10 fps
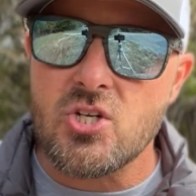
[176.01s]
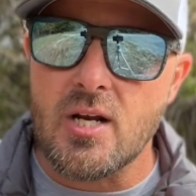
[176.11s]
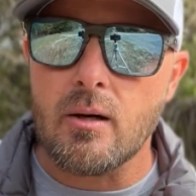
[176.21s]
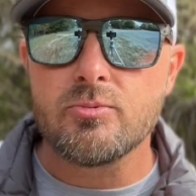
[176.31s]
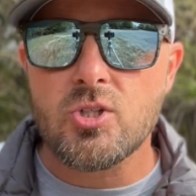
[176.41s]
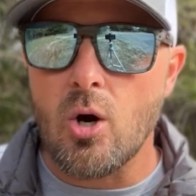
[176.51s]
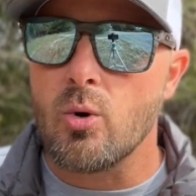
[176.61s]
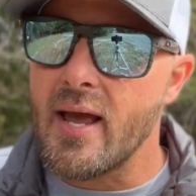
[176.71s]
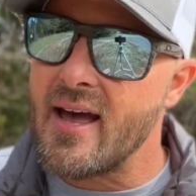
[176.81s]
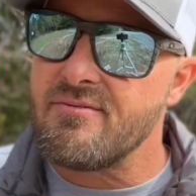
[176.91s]
in them don't
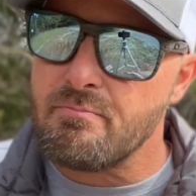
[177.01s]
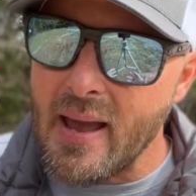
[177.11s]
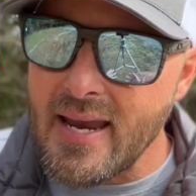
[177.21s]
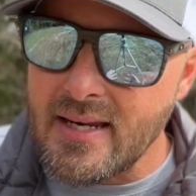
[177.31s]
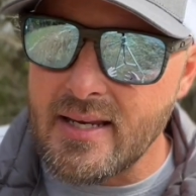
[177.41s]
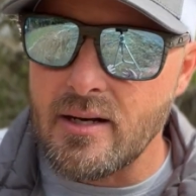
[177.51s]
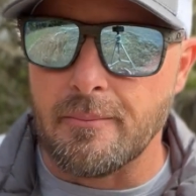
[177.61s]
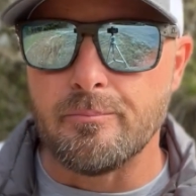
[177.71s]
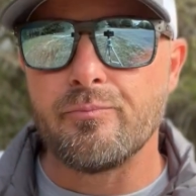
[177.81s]
have bait in them.